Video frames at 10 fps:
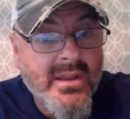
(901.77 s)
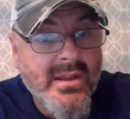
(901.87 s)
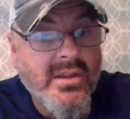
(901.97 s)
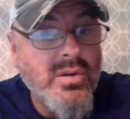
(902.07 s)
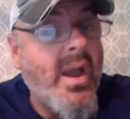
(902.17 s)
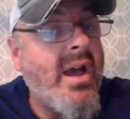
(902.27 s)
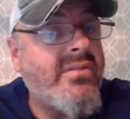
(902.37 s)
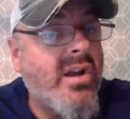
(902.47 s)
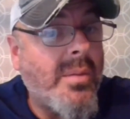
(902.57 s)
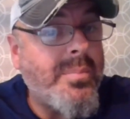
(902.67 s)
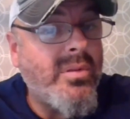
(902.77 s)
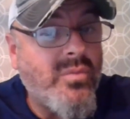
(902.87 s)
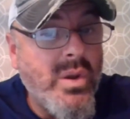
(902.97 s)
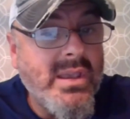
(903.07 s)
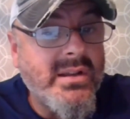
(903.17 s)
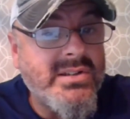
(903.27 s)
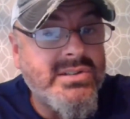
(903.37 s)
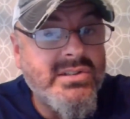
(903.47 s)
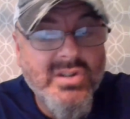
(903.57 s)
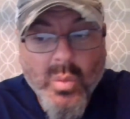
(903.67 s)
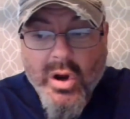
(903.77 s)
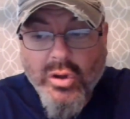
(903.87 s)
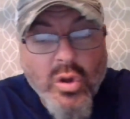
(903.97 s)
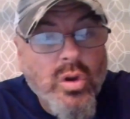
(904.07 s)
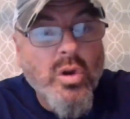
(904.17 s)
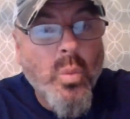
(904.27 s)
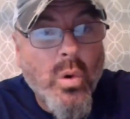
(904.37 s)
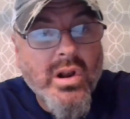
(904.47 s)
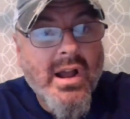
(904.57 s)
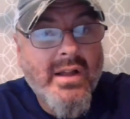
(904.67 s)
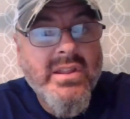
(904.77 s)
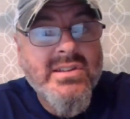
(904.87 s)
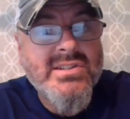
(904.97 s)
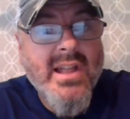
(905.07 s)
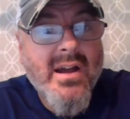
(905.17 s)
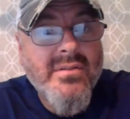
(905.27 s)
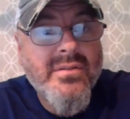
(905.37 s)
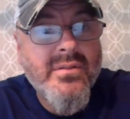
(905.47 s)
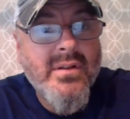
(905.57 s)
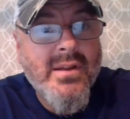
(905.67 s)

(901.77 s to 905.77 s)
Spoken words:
you have a couple of weeks to where you could work on this stuff.